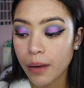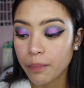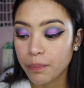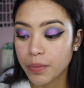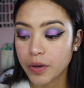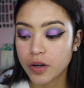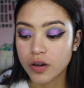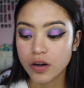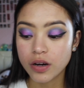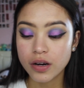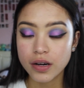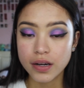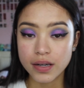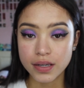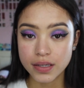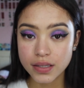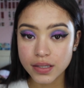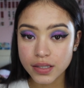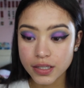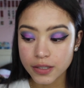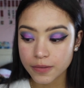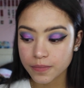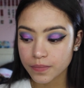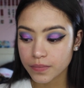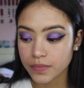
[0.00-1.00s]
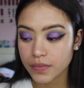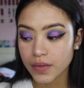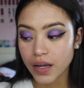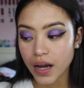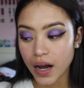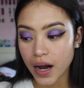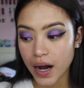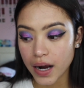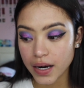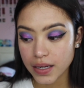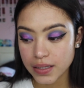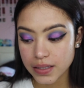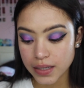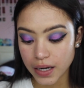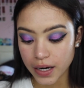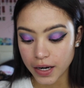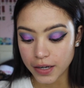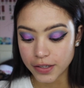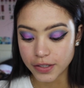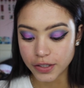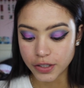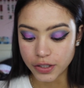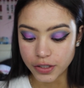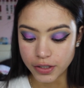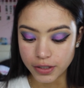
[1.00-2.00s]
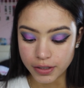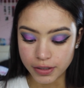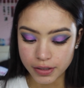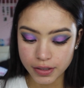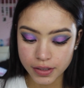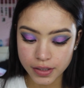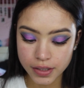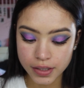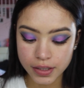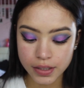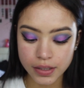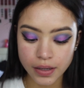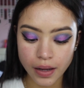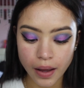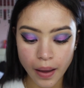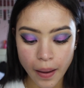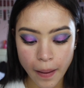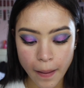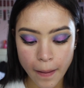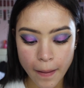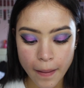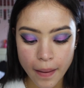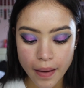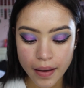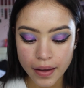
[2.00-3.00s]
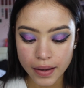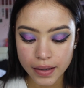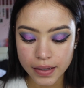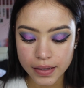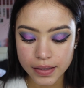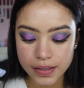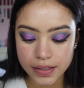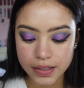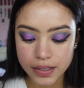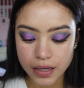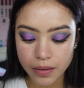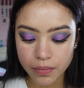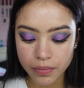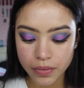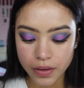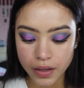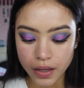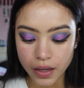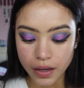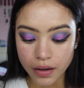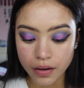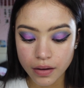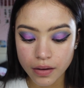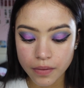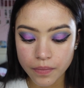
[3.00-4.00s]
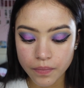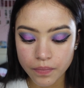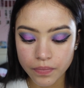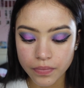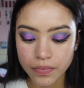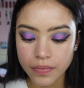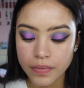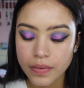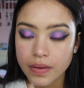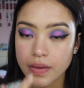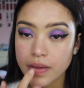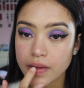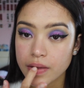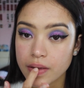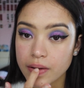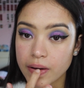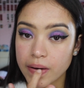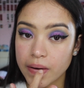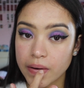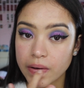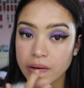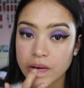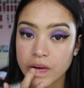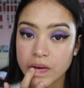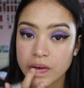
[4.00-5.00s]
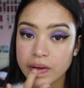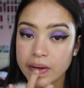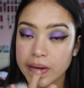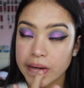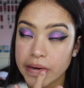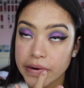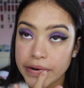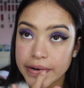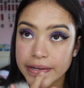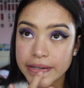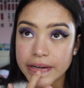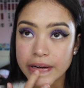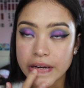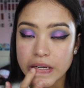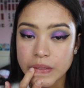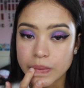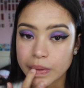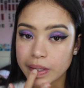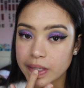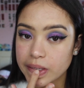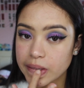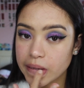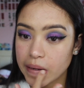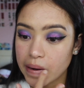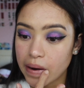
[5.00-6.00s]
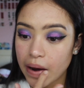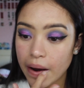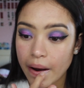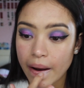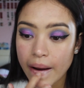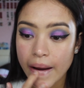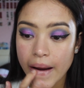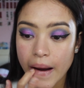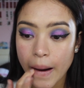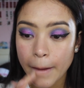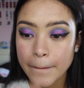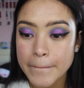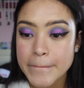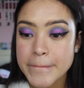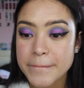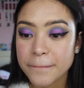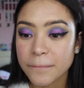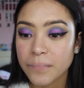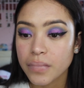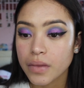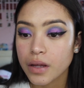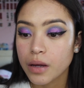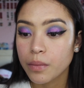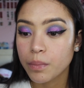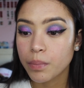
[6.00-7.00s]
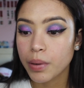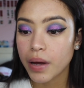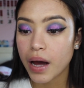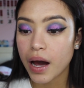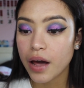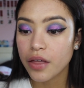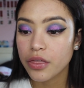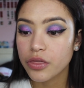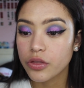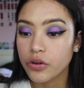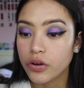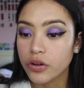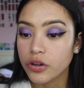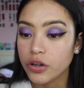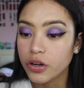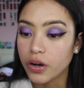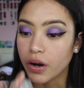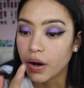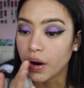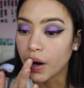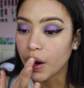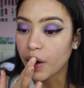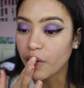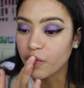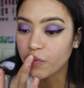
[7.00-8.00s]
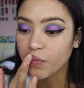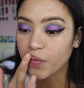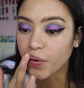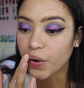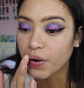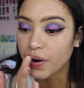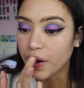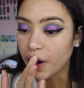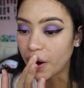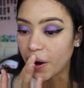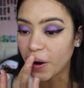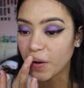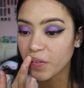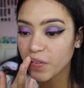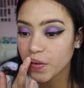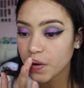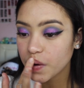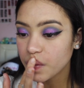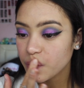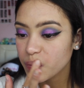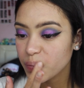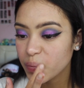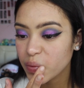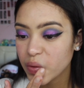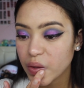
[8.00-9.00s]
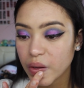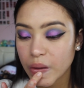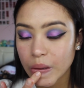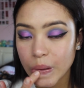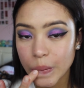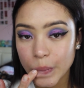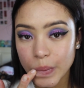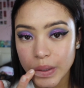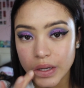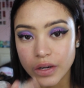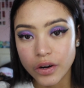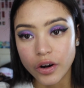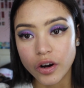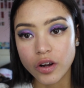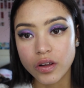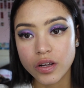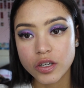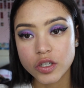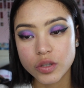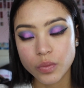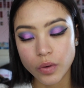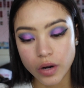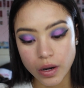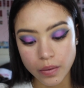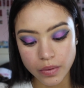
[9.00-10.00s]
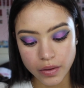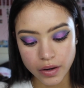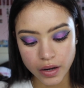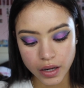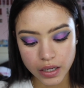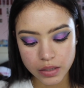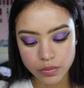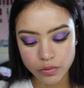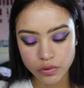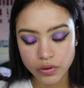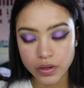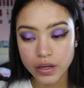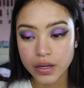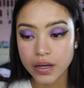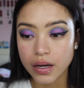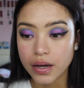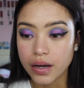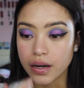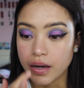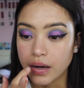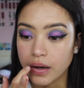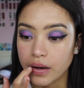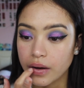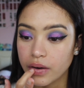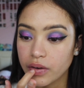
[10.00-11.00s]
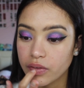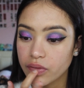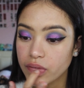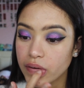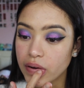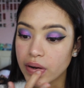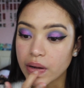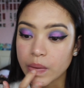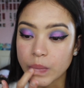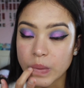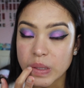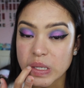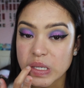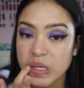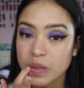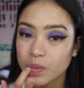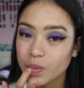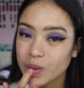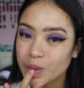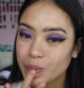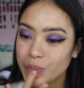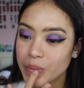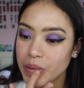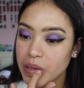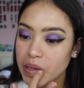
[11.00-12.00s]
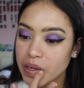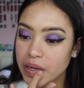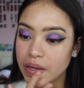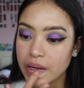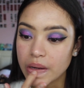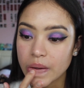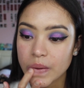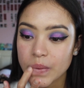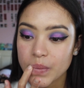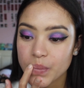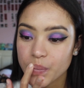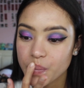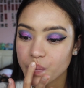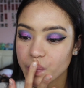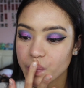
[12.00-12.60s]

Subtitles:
because I decided to use something that irritates my skin, but I thought, you know, I've grown out of it. But no, I literally woke up the next morning and felt like my skin was burning.